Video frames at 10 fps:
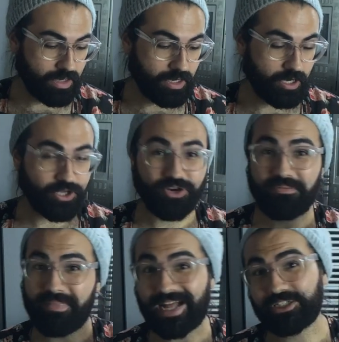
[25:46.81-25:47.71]
Uh, you're
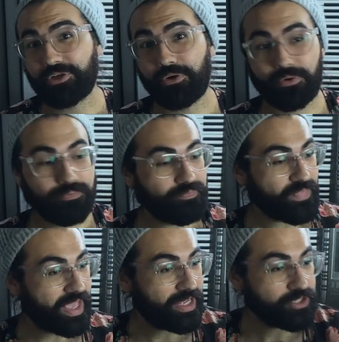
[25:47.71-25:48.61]
magical,
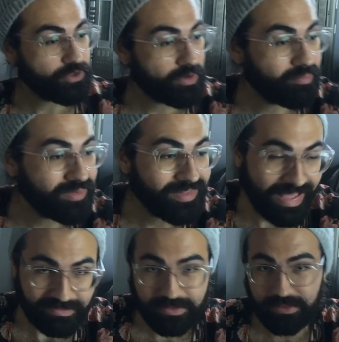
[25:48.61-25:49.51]
and you are
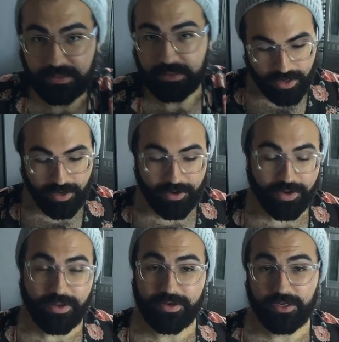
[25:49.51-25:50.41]
blessed.
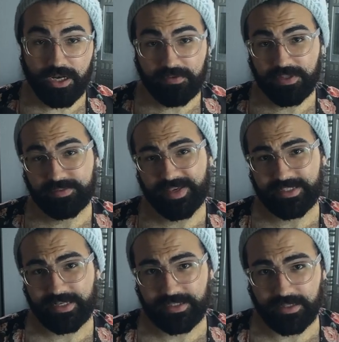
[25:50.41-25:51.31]
None of this makes
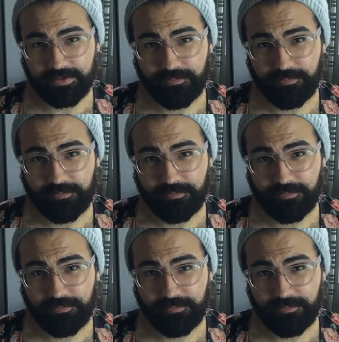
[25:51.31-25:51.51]
any sense.